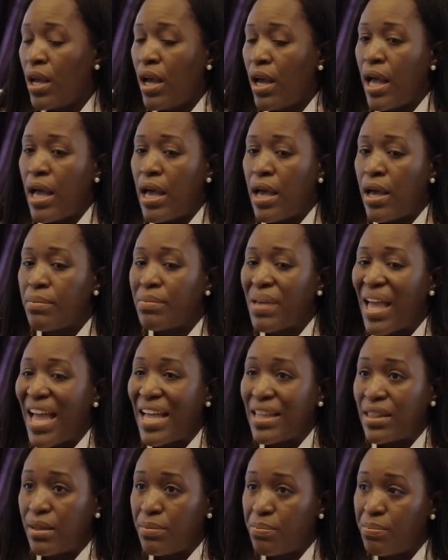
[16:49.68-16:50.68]
Um,
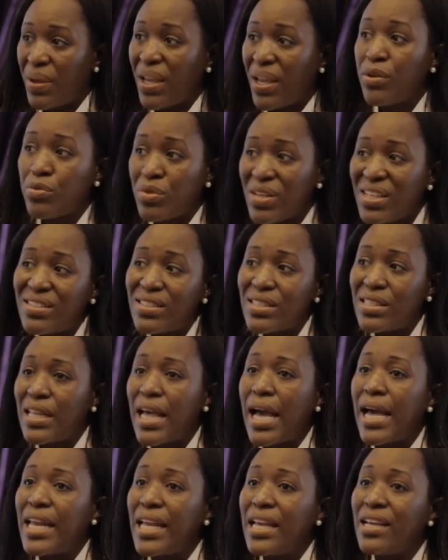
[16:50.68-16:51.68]
and the big reason
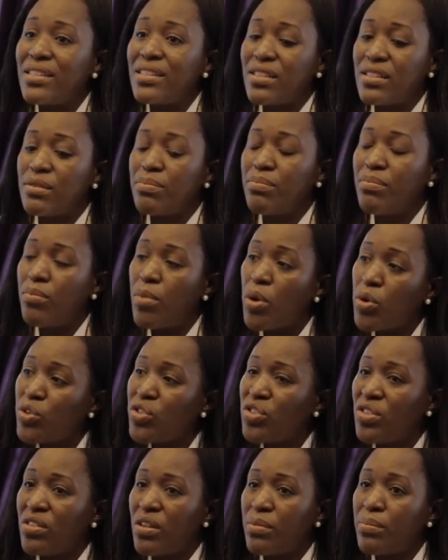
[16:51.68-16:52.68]
that is, is
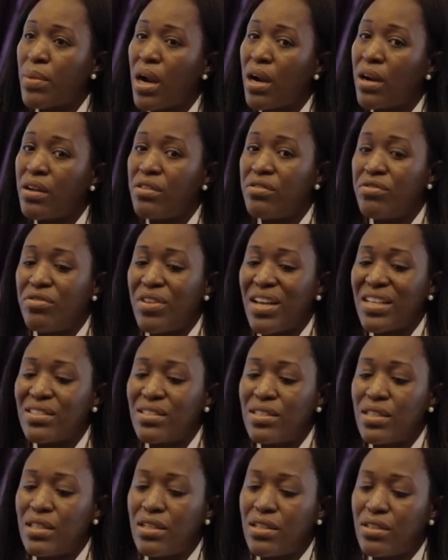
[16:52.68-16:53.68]
most of them are
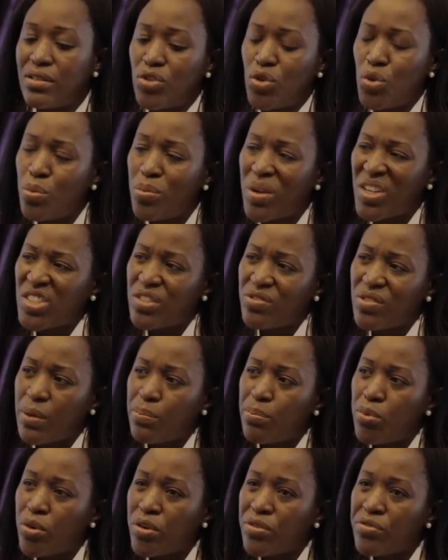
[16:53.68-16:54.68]
invested, too much of their
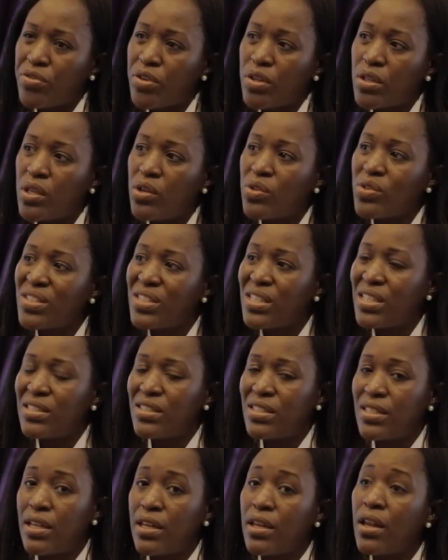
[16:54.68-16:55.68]
portfolio
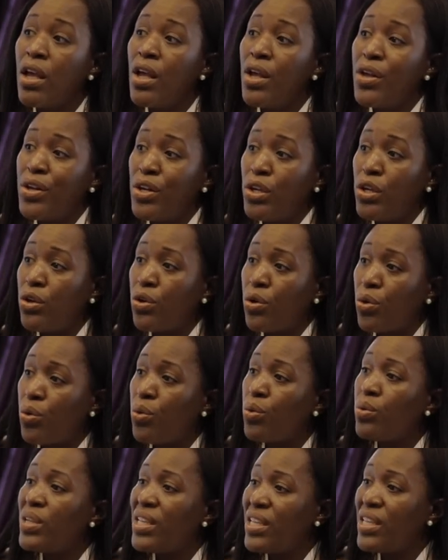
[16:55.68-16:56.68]
sits in
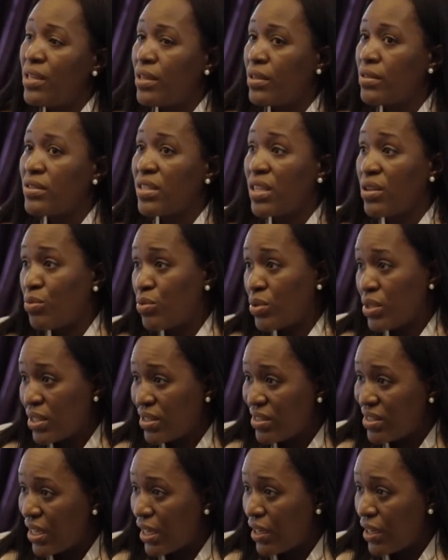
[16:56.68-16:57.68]
low yielding real
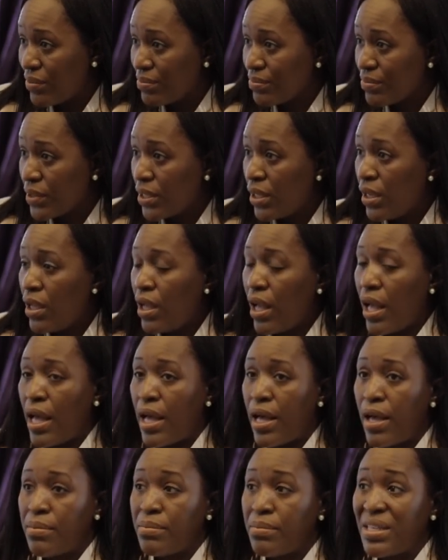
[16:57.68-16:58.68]
estate.
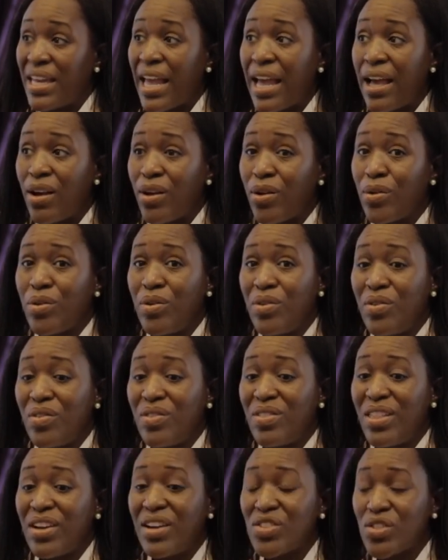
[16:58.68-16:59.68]
Um, now,
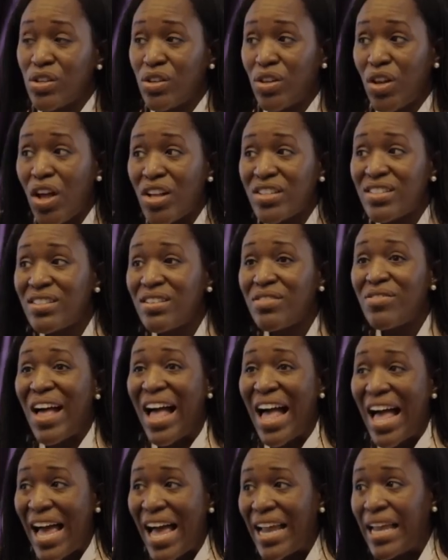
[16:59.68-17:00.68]
there's lots of
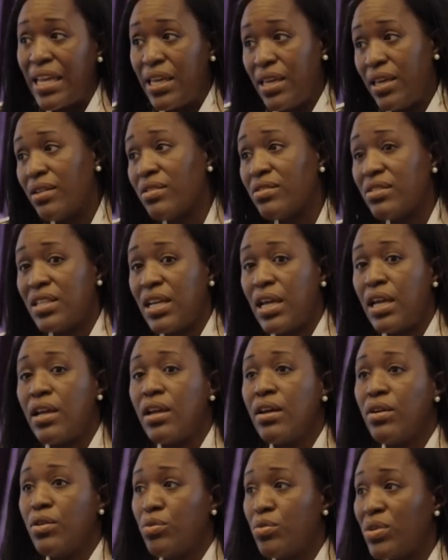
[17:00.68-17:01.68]
high
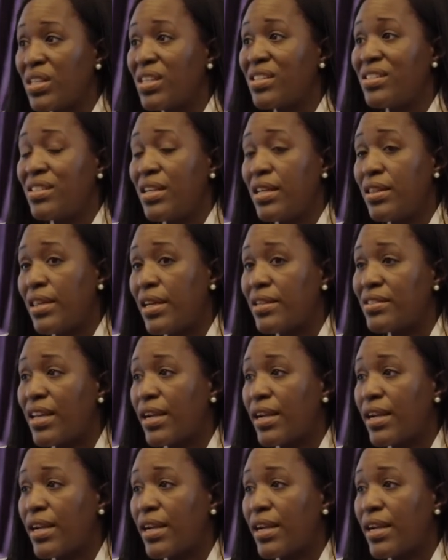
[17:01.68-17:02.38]
yielding real estate that's